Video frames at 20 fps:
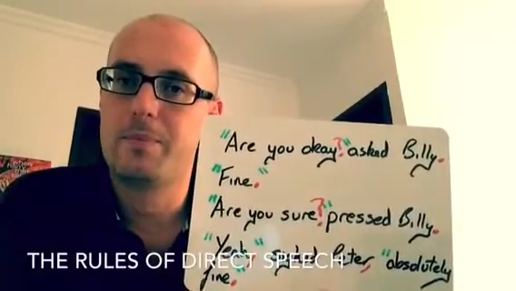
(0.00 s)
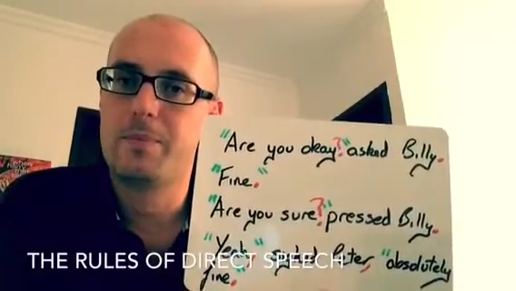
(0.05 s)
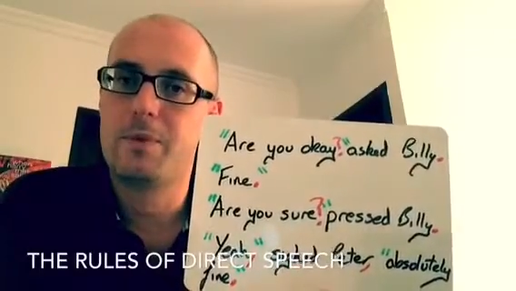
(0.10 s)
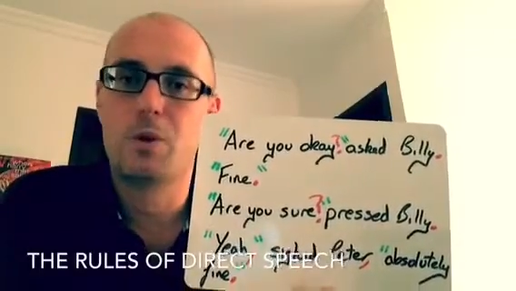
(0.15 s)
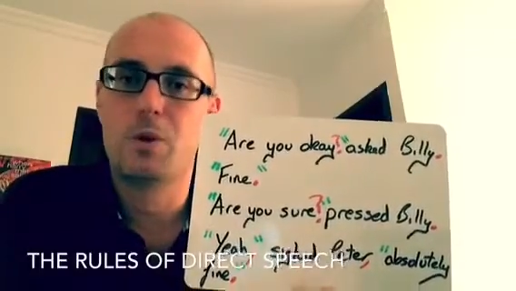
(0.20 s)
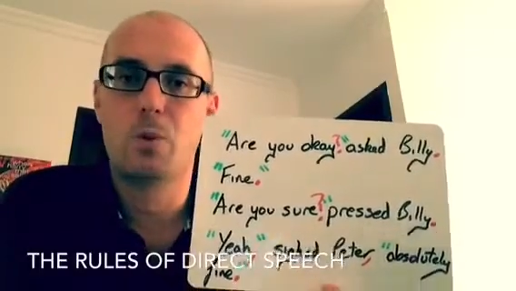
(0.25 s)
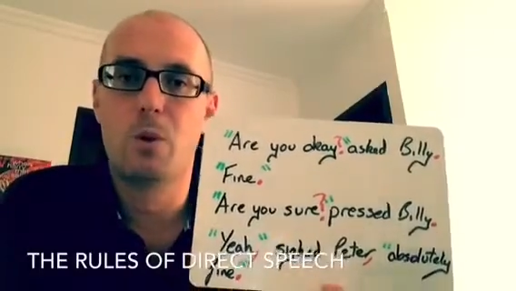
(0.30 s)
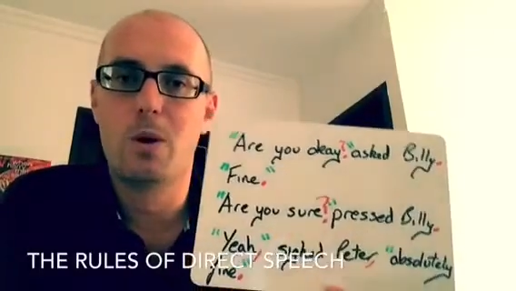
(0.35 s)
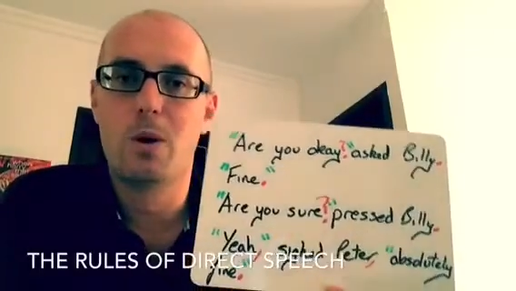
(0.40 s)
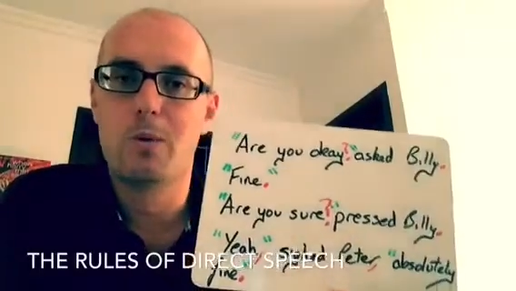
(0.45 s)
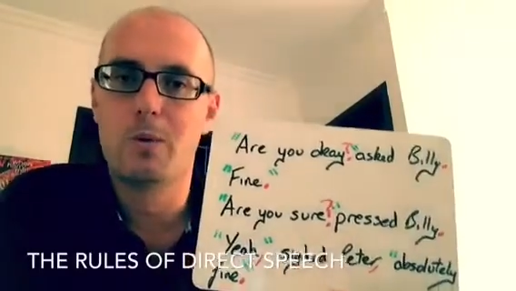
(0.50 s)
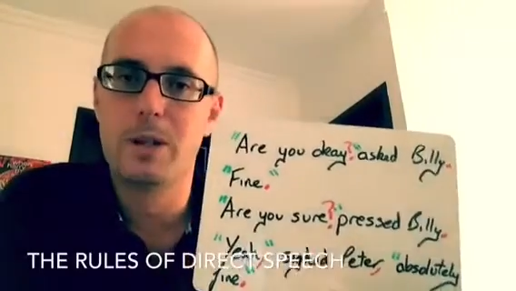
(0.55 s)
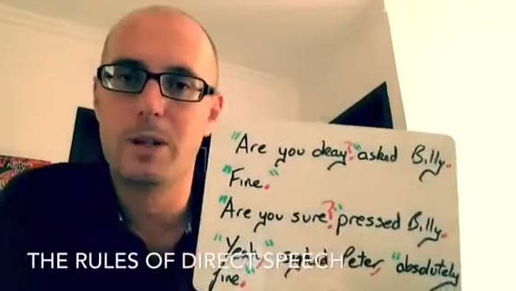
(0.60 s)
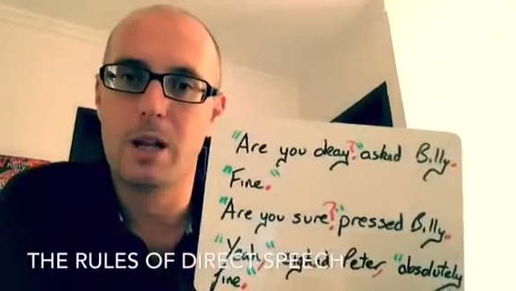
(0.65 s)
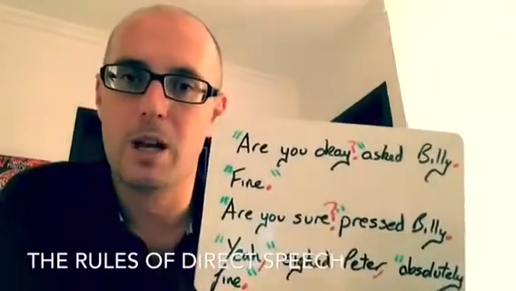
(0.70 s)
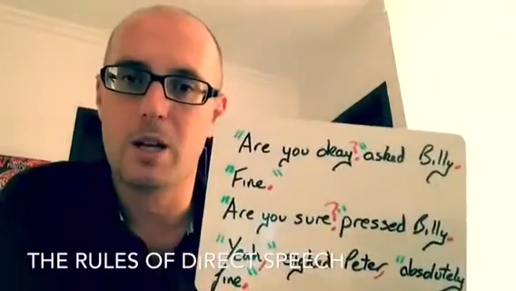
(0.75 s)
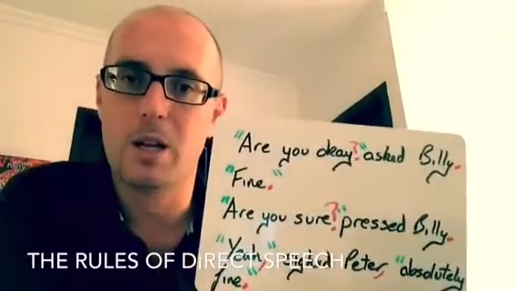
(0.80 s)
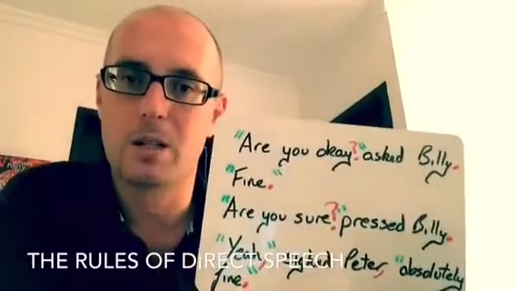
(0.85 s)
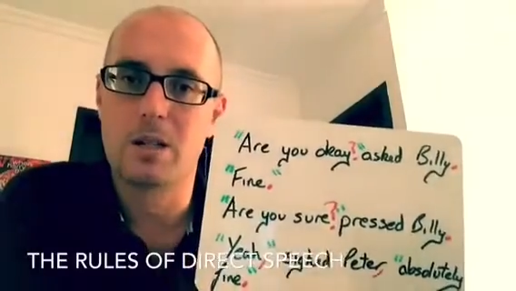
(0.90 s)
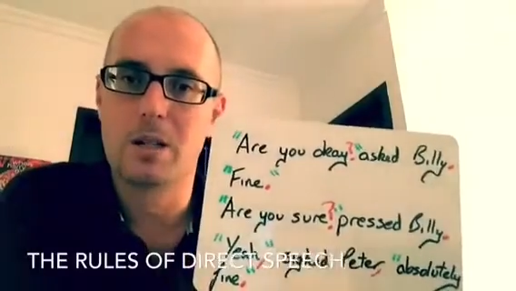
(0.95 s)
So what have we
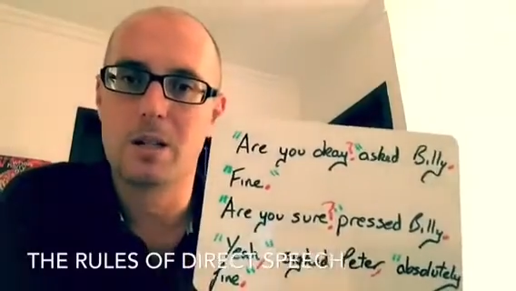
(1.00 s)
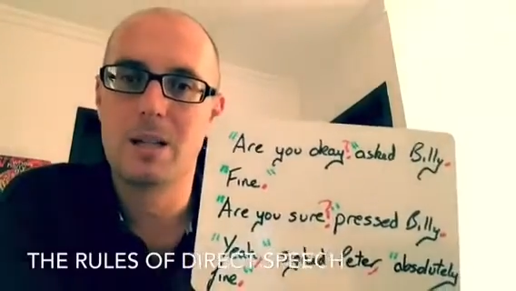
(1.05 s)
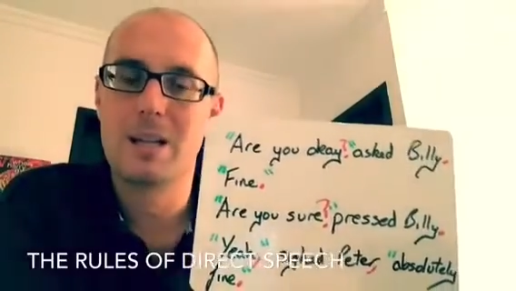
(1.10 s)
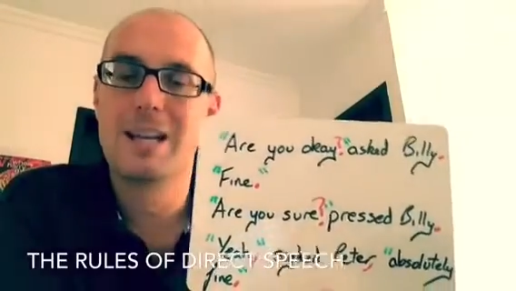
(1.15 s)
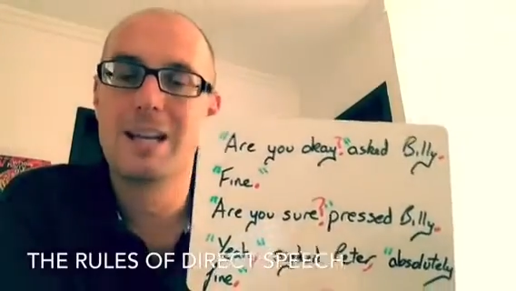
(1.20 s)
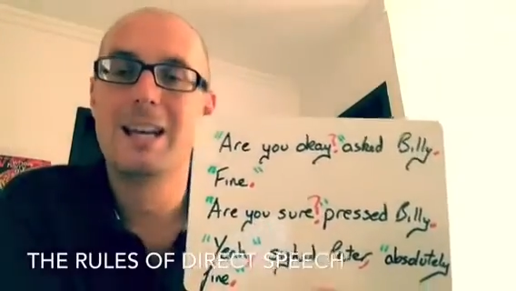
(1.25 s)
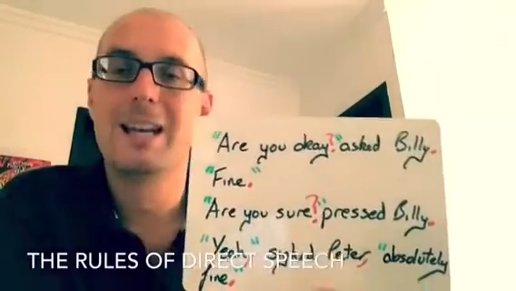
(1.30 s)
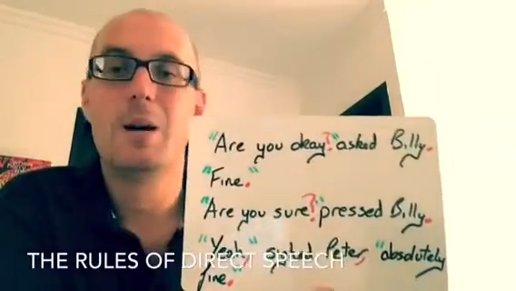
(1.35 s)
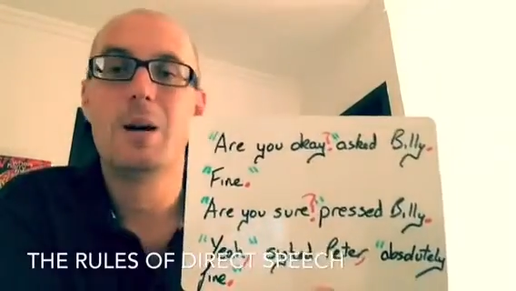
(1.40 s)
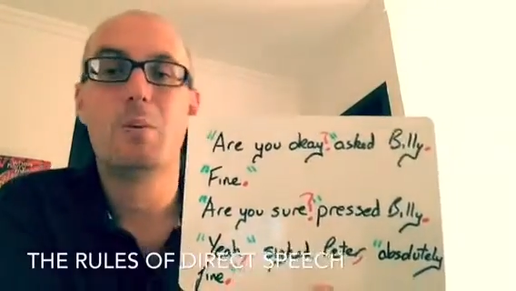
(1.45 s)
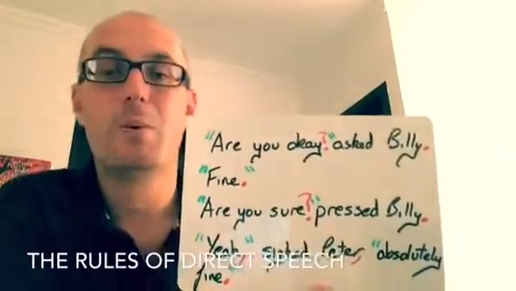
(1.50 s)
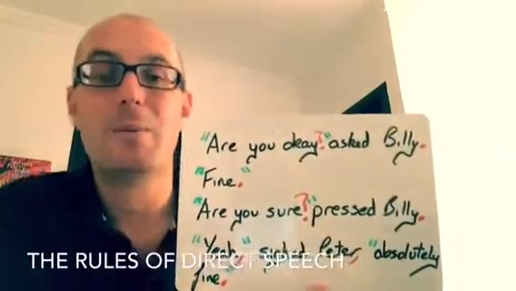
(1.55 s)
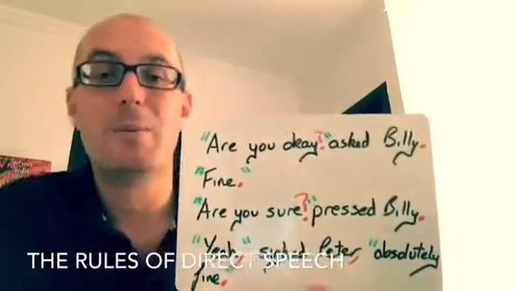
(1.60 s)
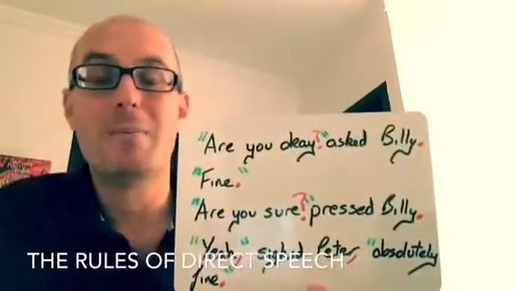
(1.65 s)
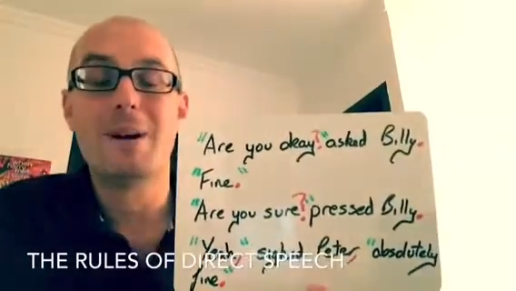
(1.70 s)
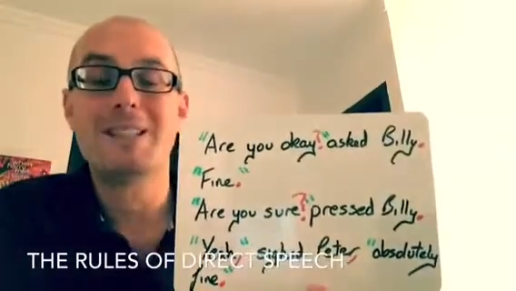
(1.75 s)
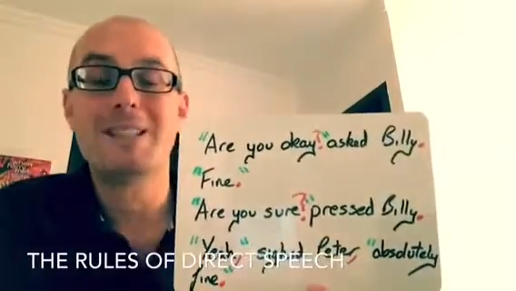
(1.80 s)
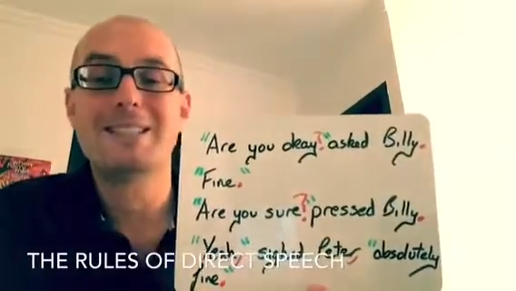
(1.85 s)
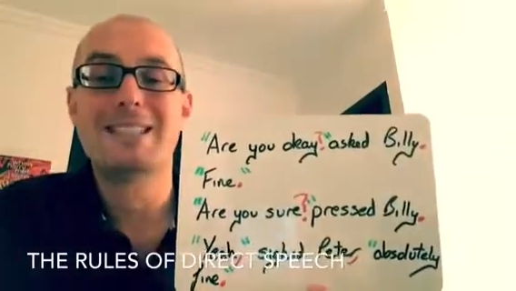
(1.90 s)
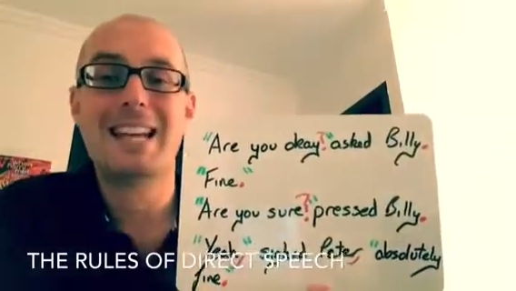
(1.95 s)
learned? We
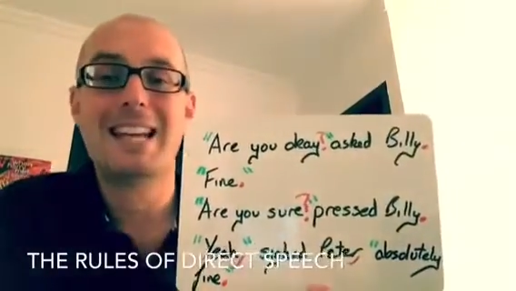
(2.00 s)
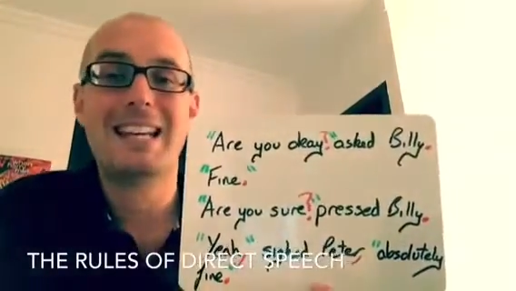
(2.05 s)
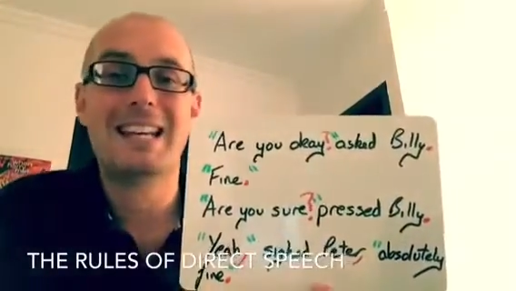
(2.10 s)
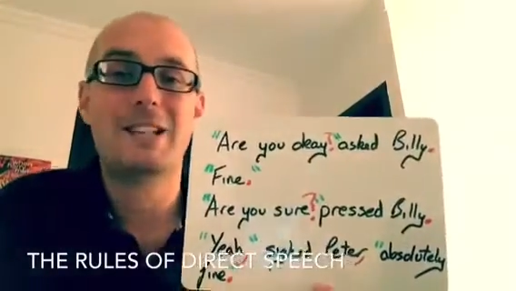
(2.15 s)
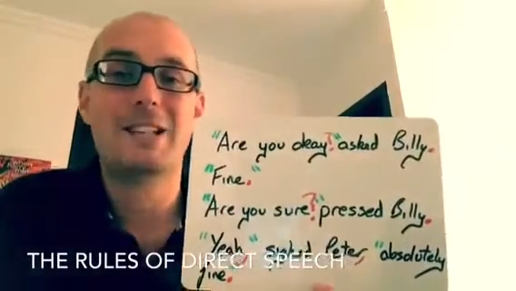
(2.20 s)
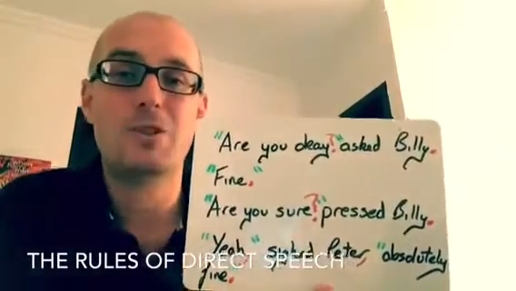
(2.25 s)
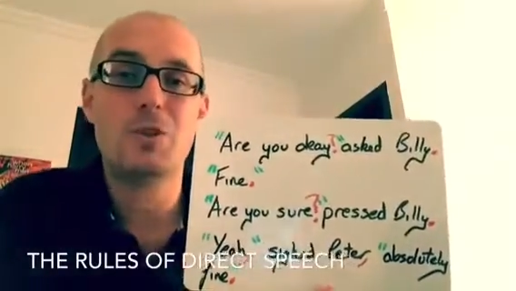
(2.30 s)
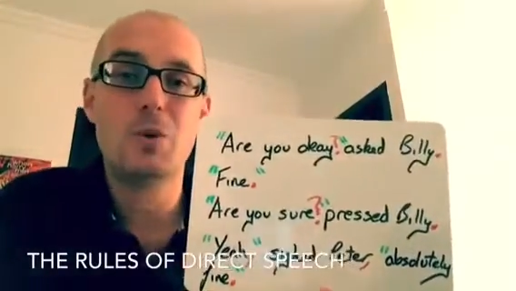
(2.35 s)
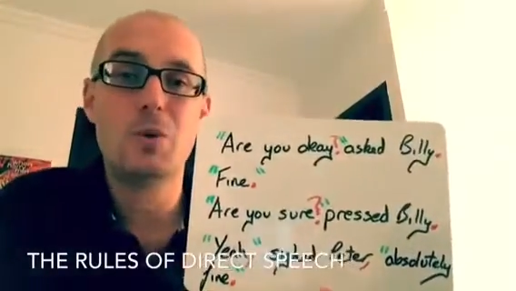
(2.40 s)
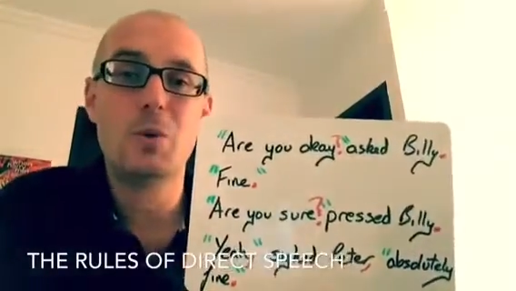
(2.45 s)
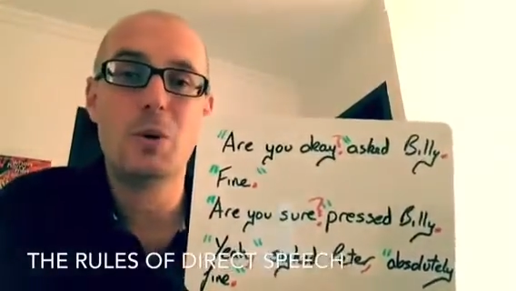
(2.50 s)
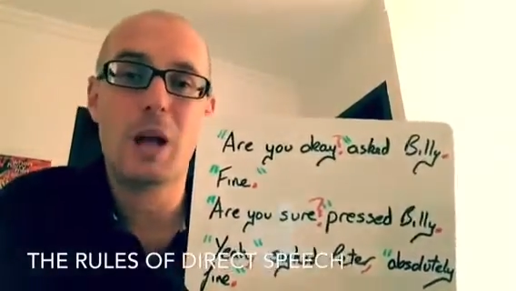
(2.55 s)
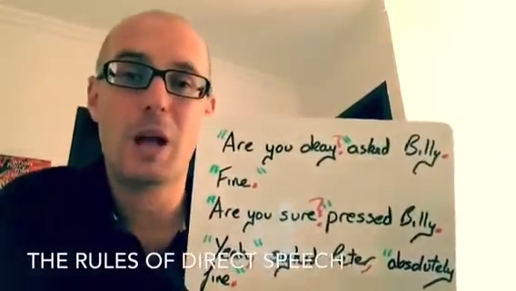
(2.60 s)
must take a new